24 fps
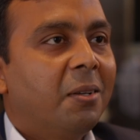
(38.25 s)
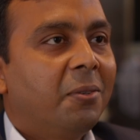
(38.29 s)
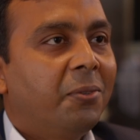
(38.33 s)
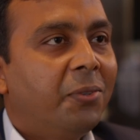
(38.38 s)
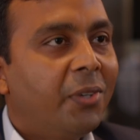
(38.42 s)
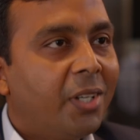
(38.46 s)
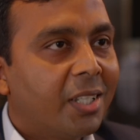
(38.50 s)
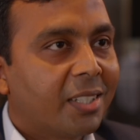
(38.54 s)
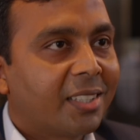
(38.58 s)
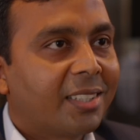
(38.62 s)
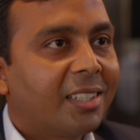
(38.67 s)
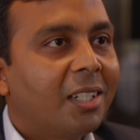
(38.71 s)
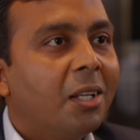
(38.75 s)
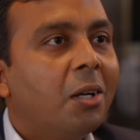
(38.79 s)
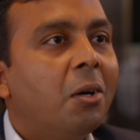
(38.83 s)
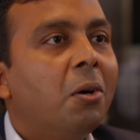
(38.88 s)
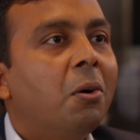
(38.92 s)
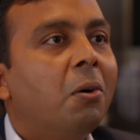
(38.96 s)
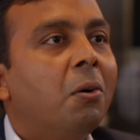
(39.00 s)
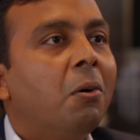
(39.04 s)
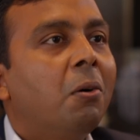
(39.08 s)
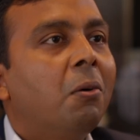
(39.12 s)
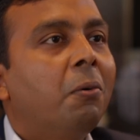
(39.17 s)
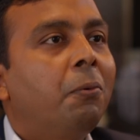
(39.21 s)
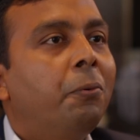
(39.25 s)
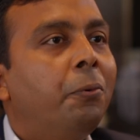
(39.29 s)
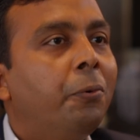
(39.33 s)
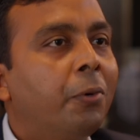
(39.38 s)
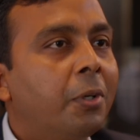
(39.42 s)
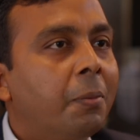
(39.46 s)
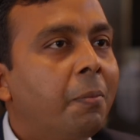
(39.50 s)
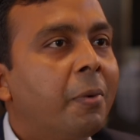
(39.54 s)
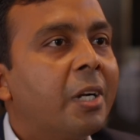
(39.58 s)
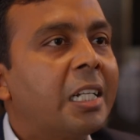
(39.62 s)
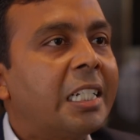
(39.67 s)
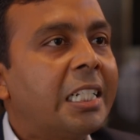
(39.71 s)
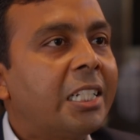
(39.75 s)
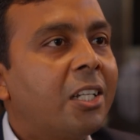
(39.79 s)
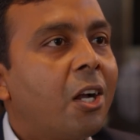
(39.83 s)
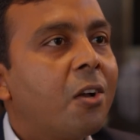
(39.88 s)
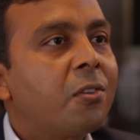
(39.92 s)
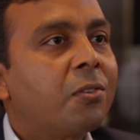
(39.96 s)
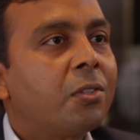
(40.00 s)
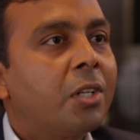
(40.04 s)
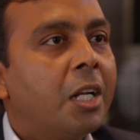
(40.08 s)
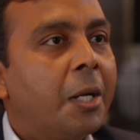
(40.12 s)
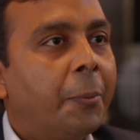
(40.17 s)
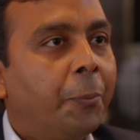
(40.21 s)
First, Foord
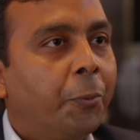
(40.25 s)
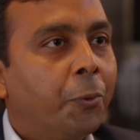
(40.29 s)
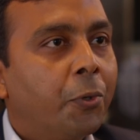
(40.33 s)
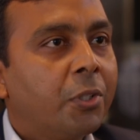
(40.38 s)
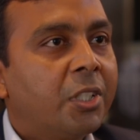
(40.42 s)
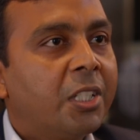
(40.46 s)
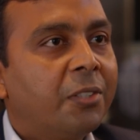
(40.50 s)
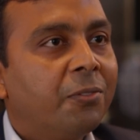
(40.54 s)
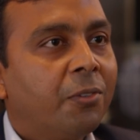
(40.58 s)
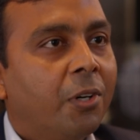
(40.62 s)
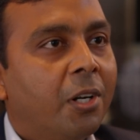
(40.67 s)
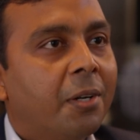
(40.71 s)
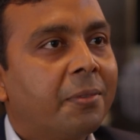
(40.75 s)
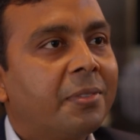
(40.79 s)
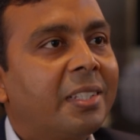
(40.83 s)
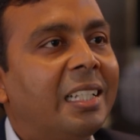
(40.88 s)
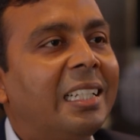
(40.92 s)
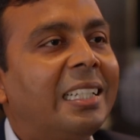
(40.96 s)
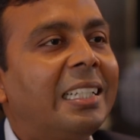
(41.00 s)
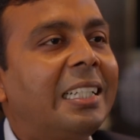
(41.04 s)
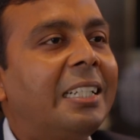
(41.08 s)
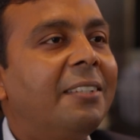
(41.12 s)
multi-counselor approach involves